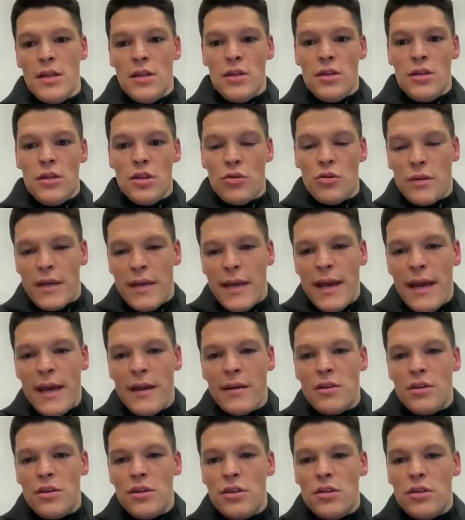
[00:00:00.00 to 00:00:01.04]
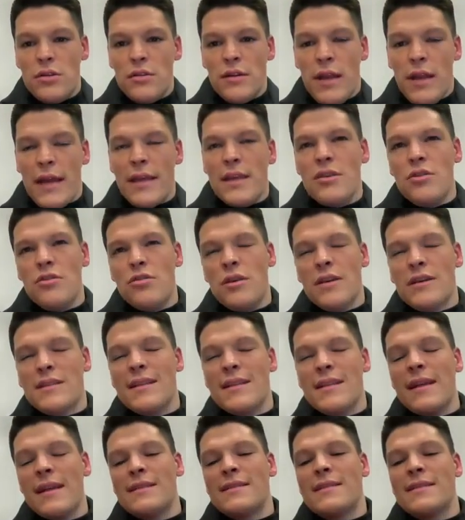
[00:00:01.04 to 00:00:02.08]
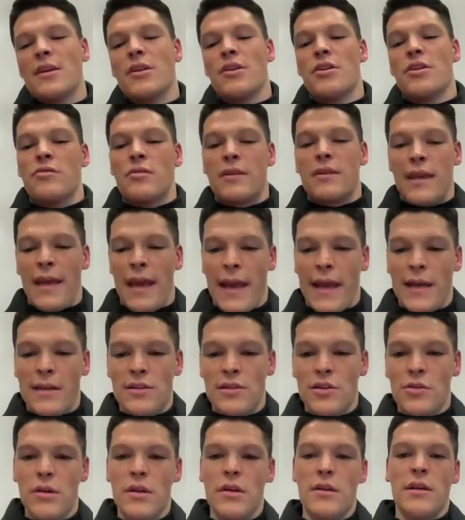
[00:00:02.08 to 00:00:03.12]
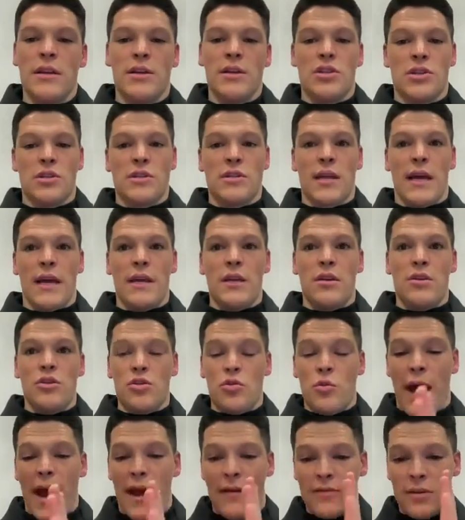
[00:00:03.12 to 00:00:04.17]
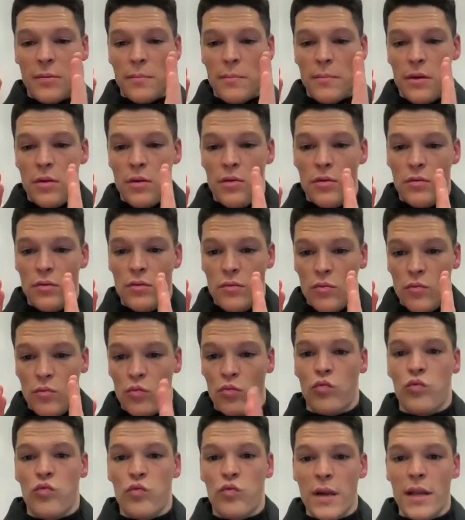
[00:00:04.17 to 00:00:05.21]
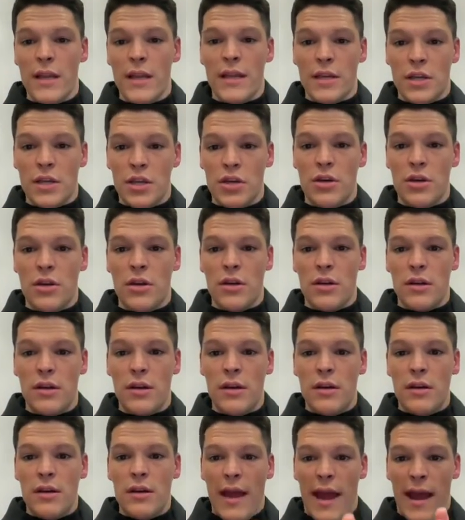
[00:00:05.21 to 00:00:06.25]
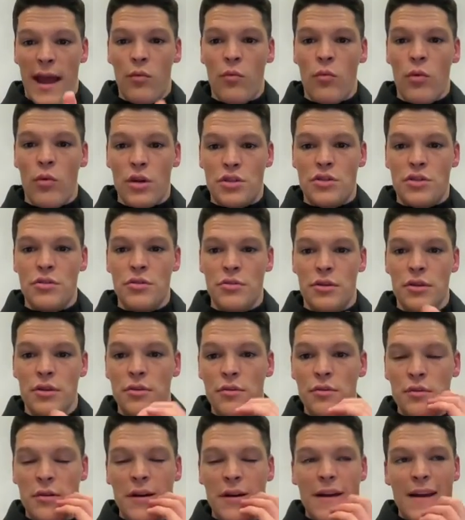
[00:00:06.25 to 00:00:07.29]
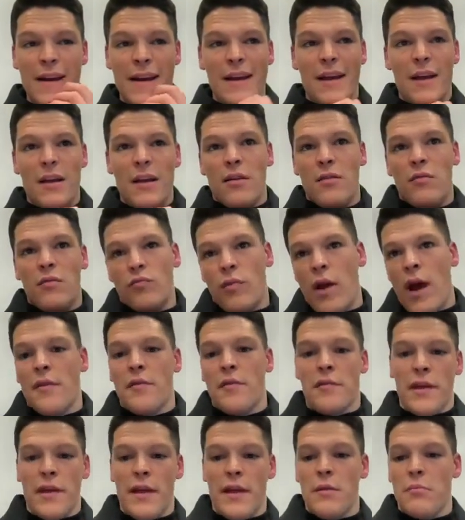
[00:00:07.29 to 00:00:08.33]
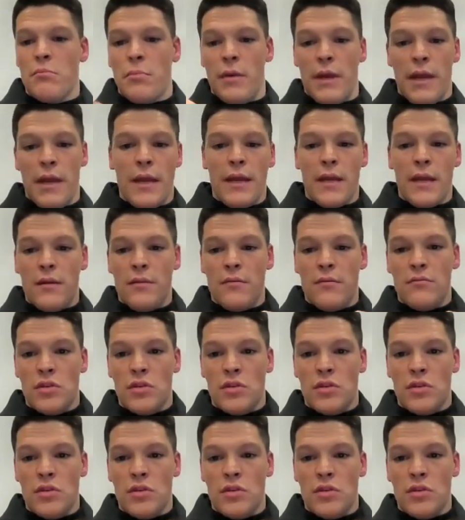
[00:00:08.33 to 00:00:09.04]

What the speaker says: you can't like it's not necessarily you can't do it. It's just like you have to be really good at what you do rather than be